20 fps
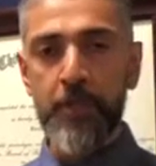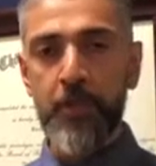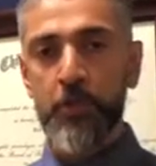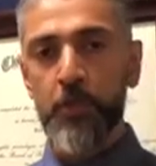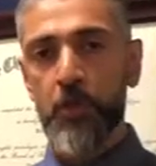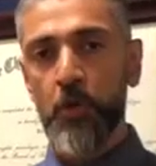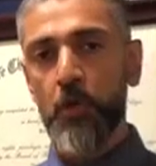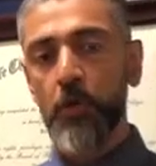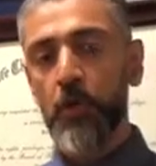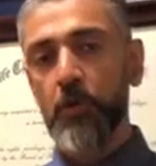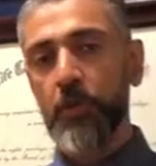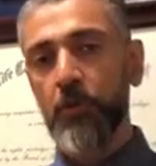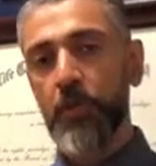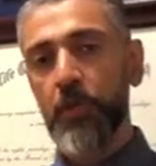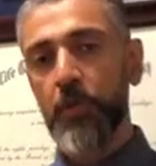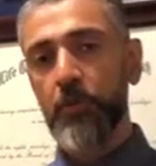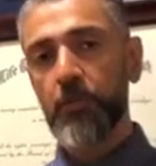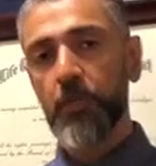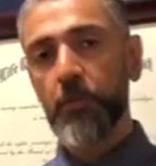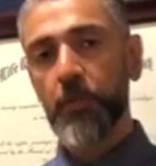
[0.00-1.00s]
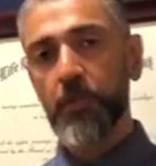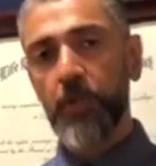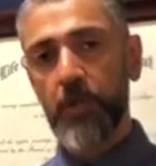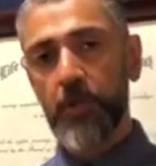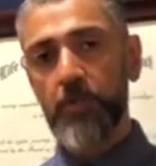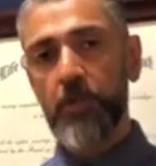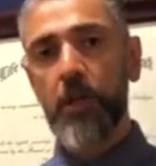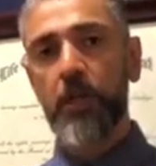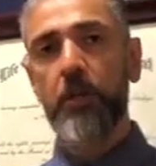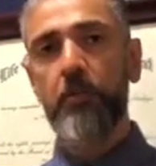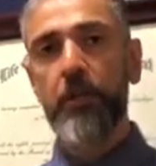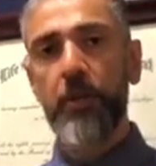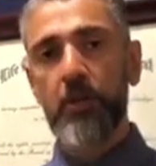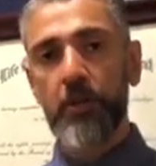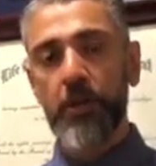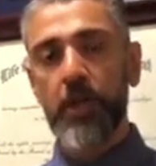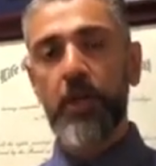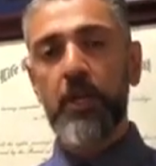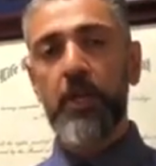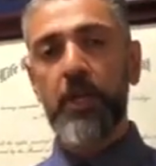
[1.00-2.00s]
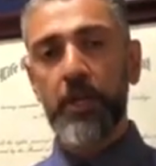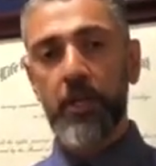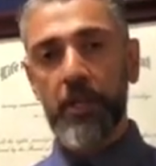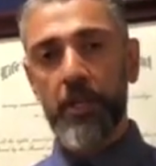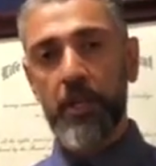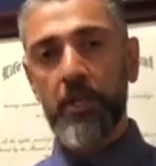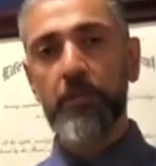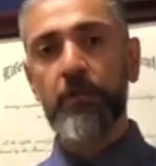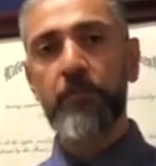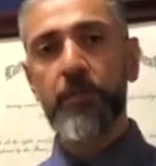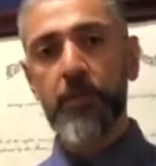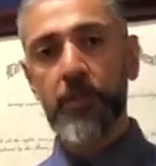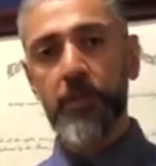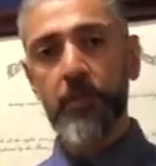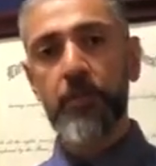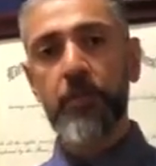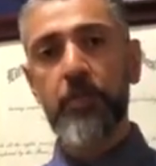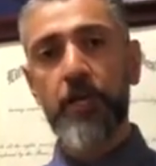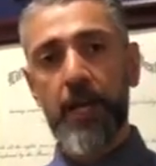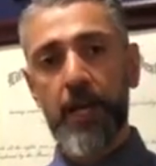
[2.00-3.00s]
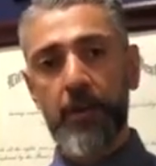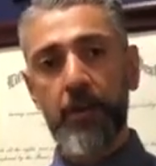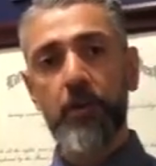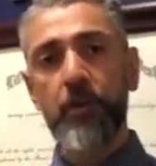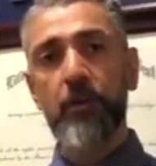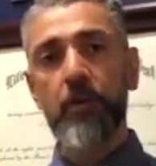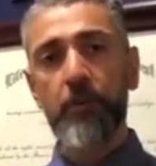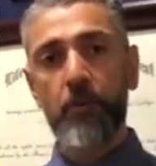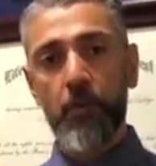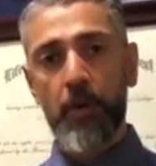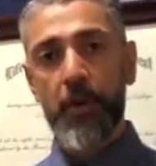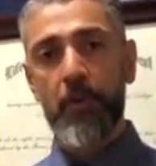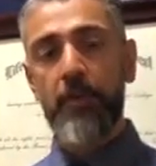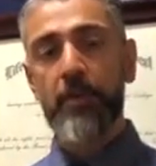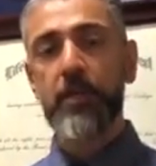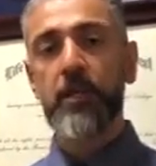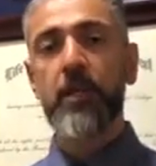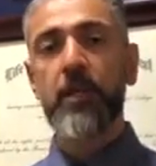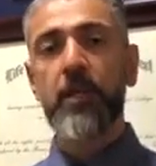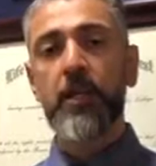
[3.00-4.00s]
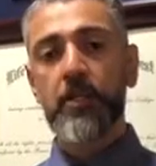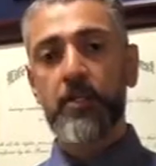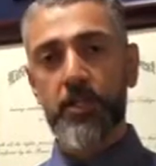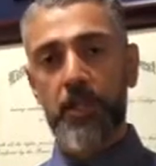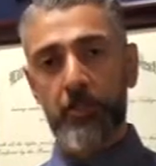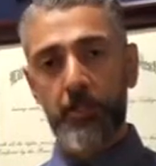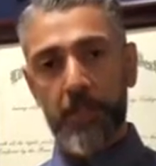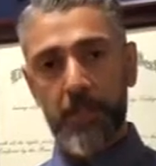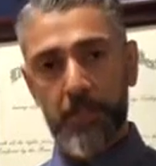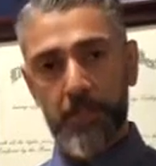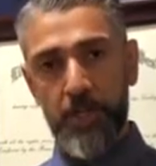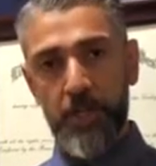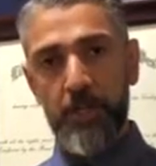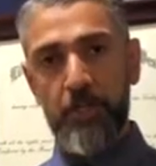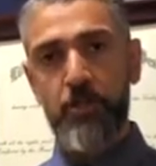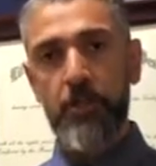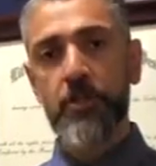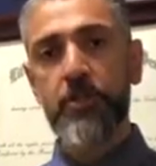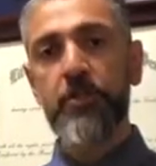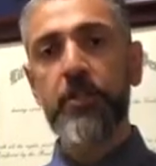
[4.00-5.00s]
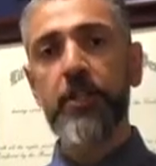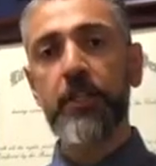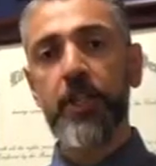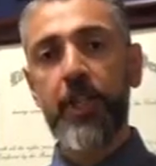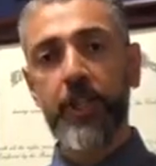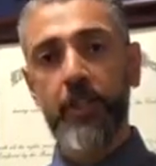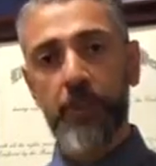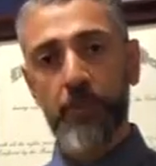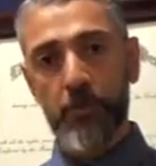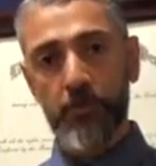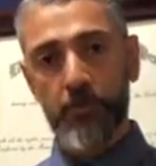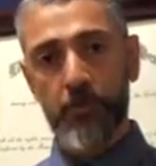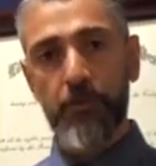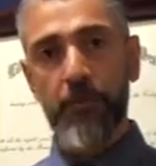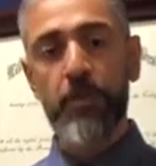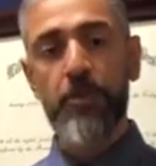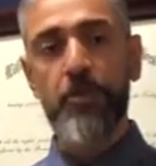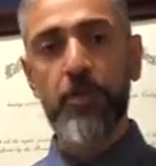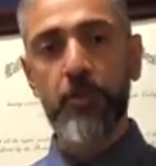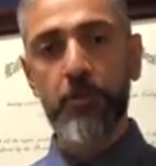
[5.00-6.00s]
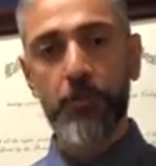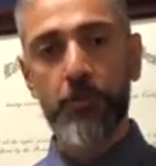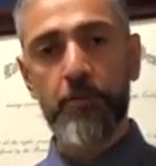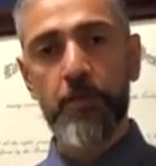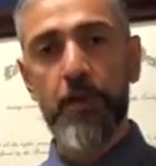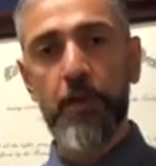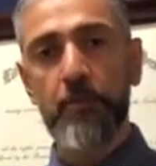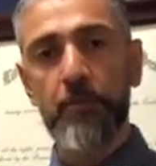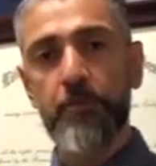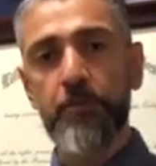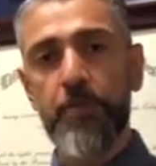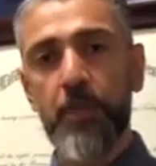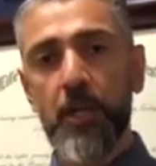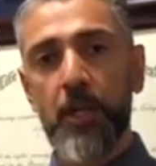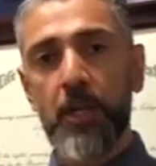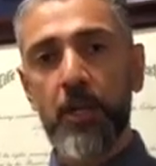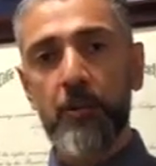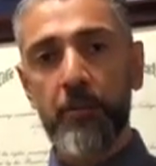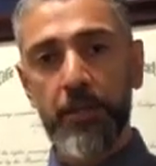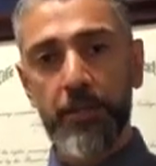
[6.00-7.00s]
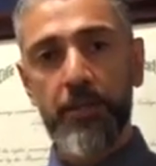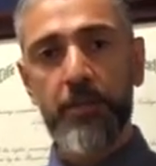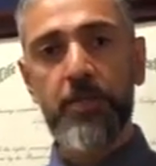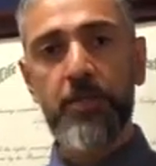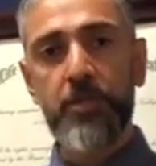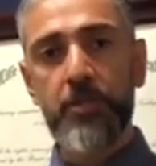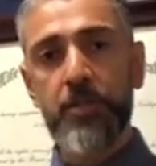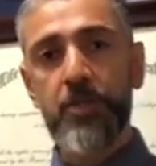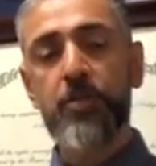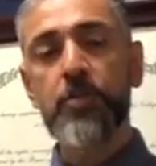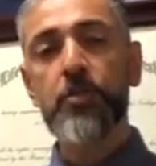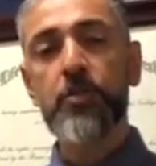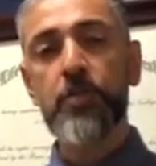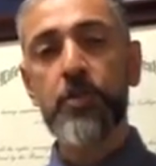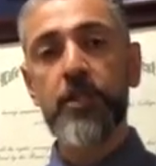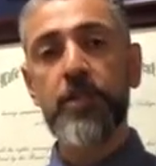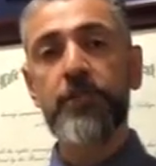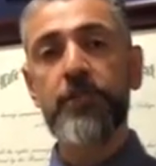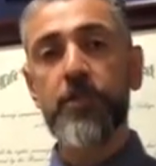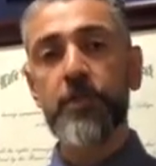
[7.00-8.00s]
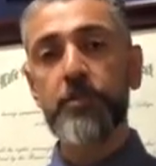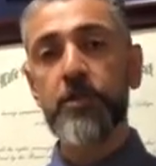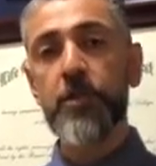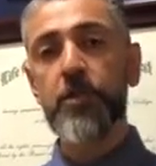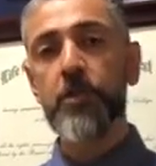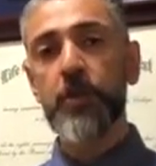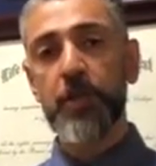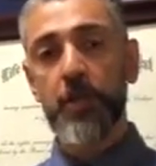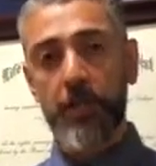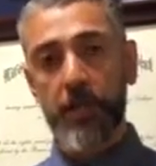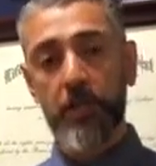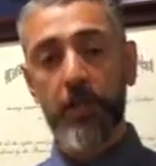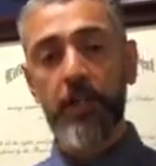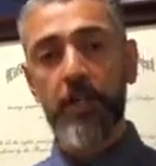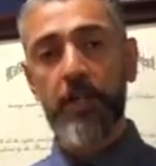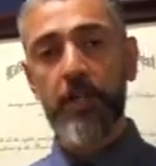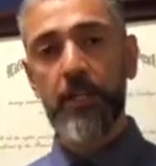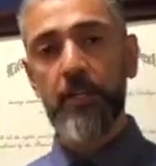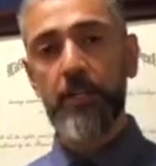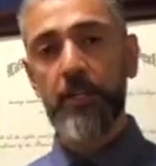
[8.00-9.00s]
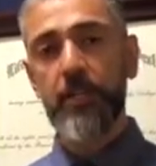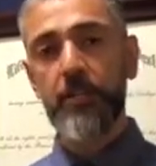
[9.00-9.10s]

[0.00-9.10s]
So really what we want to talk about in another video is how to correct subluxations and getting to reversing those problems. But this is the true difference between a herniated